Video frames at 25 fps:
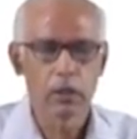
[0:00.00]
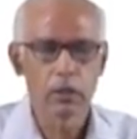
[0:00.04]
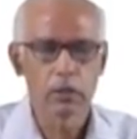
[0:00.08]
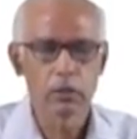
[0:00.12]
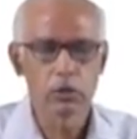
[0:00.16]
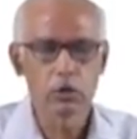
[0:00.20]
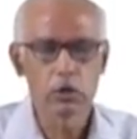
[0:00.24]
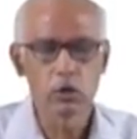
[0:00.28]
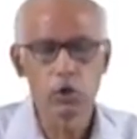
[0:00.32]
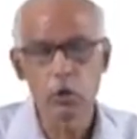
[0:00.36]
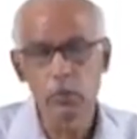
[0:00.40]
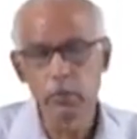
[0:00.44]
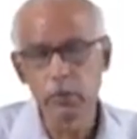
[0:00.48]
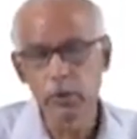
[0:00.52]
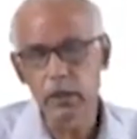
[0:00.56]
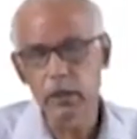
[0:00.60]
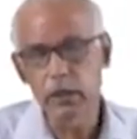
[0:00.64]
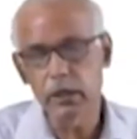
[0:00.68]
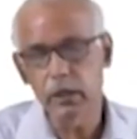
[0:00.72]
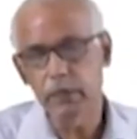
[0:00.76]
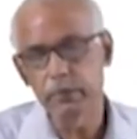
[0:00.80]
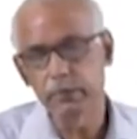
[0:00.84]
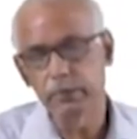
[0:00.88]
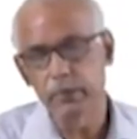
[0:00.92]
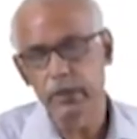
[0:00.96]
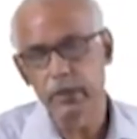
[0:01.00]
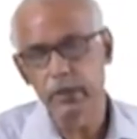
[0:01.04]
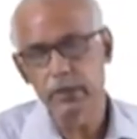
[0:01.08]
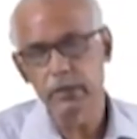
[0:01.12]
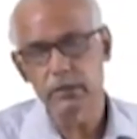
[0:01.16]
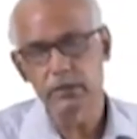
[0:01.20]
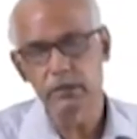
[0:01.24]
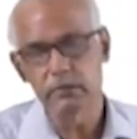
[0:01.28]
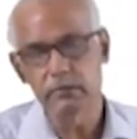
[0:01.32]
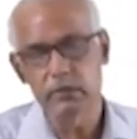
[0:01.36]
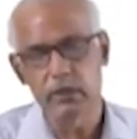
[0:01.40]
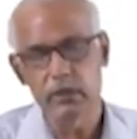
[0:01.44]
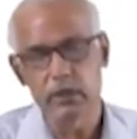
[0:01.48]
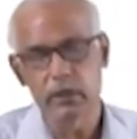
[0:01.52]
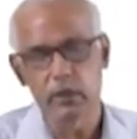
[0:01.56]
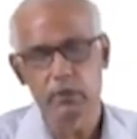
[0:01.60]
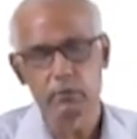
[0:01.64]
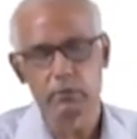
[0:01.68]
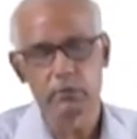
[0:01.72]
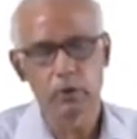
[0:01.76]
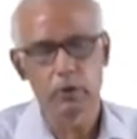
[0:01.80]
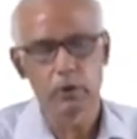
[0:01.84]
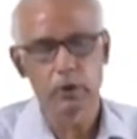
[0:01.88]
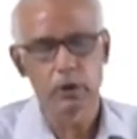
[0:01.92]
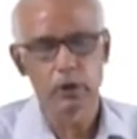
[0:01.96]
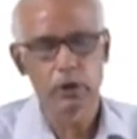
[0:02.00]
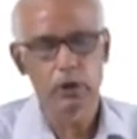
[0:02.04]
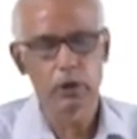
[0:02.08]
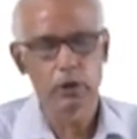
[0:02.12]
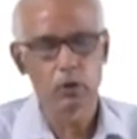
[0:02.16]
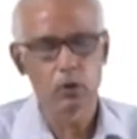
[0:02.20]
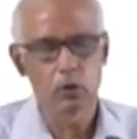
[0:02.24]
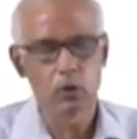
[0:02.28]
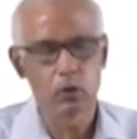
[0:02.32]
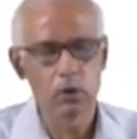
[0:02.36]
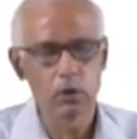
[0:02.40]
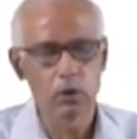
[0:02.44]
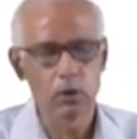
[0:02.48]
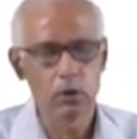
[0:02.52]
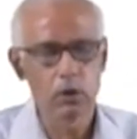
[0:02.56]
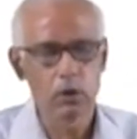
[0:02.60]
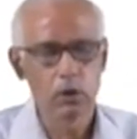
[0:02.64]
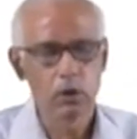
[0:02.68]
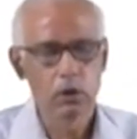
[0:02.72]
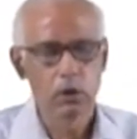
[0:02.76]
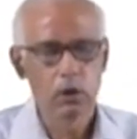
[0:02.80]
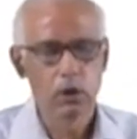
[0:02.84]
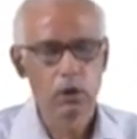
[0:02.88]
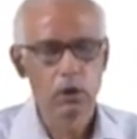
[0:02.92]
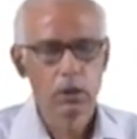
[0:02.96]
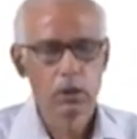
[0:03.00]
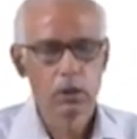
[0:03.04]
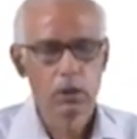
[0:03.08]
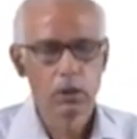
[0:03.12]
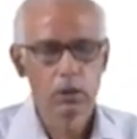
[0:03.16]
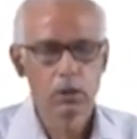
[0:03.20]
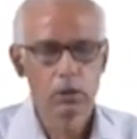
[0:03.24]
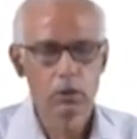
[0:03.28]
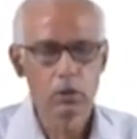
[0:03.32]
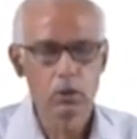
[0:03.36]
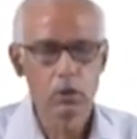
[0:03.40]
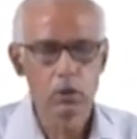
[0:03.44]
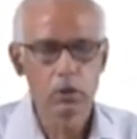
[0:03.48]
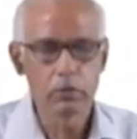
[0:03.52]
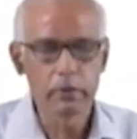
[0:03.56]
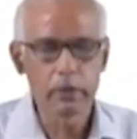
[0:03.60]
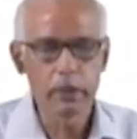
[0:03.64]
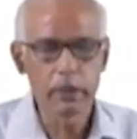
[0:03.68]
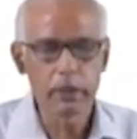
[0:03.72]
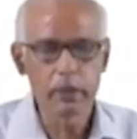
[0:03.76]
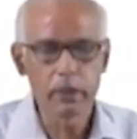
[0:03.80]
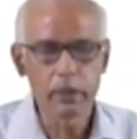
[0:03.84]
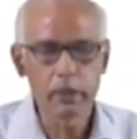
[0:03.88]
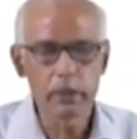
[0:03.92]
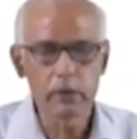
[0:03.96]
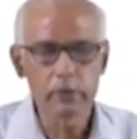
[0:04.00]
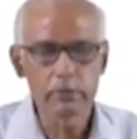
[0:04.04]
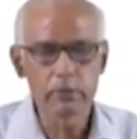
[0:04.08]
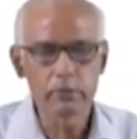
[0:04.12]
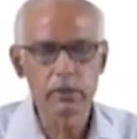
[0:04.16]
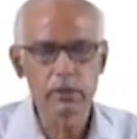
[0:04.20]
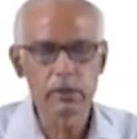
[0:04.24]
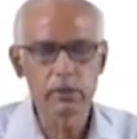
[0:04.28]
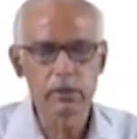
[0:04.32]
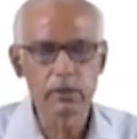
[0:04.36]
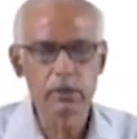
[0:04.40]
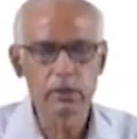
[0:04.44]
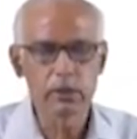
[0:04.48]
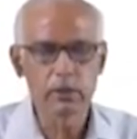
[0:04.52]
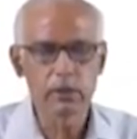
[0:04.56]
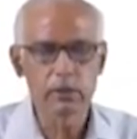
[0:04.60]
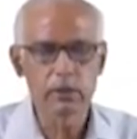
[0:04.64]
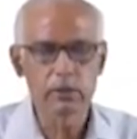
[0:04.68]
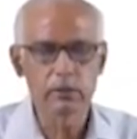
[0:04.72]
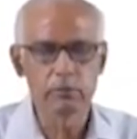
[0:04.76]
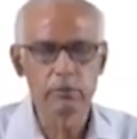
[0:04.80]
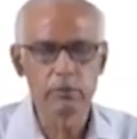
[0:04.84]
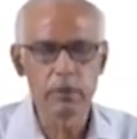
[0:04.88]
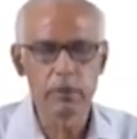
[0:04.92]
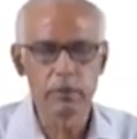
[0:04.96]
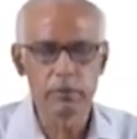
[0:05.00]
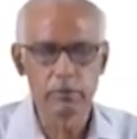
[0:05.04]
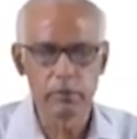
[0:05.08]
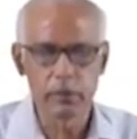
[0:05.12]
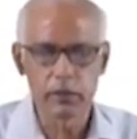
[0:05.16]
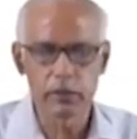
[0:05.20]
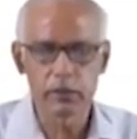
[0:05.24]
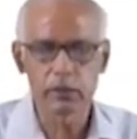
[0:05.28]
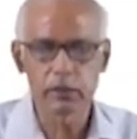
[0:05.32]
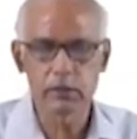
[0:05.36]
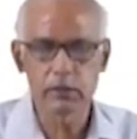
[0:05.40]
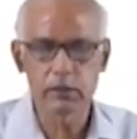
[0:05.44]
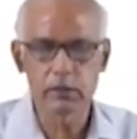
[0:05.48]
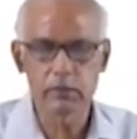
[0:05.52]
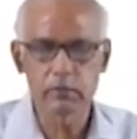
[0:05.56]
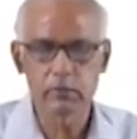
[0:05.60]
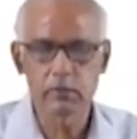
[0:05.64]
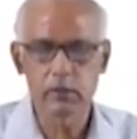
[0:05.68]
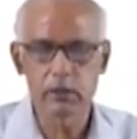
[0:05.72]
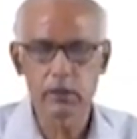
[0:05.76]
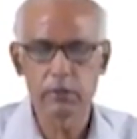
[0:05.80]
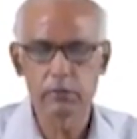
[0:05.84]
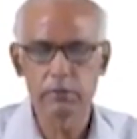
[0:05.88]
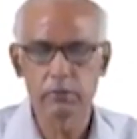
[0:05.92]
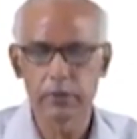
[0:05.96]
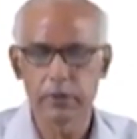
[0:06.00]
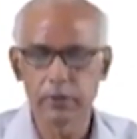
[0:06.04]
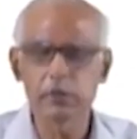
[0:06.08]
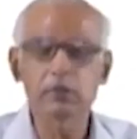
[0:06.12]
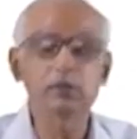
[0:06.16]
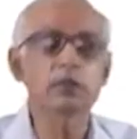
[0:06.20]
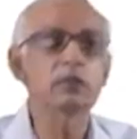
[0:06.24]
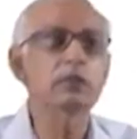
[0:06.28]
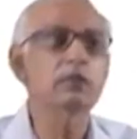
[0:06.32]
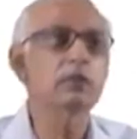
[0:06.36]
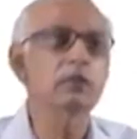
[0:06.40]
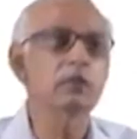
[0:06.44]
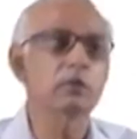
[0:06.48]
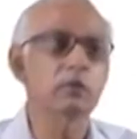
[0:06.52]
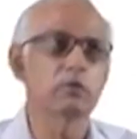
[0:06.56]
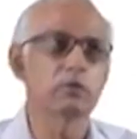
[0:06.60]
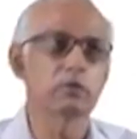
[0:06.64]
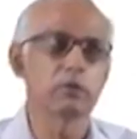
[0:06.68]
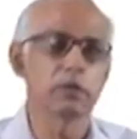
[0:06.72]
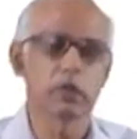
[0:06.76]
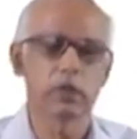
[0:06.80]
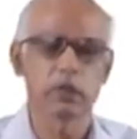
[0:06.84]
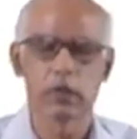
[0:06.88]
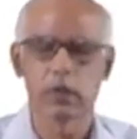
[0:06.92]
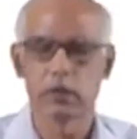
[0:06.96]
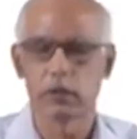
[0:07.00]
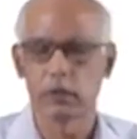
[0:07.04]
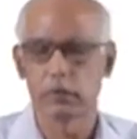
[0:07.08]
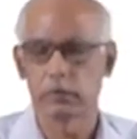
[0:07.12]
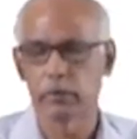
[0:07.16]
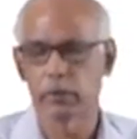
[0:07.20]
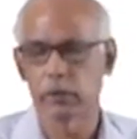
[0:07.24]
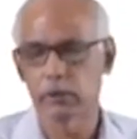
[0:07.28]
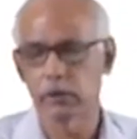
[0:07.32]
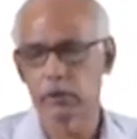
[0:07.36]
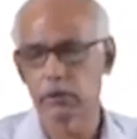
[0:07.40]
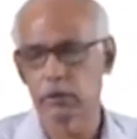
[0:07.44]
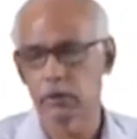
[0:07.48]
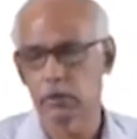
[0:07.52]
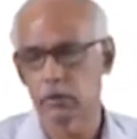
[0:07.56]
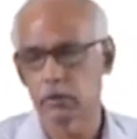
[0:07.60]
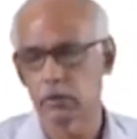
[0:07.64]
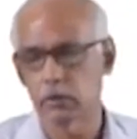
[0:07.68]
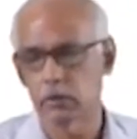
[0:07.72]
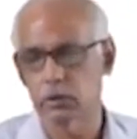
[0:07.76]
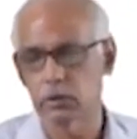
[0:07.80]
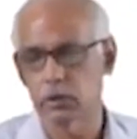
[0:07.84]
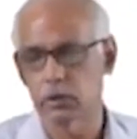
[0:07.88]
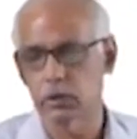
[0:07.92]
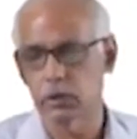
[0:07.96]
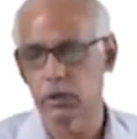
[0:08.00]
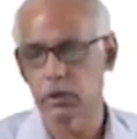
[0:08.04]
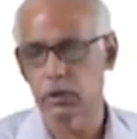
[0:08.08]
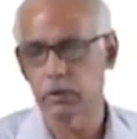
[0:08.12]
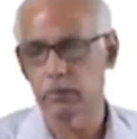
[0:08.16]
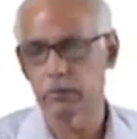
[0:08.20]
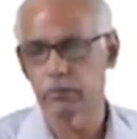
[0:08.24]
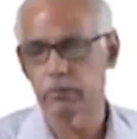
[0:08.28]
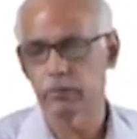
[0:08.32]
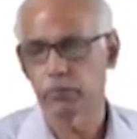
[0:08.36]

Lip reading: geometry plays a very important role. The geometry of the system limits the precision of the calibration constant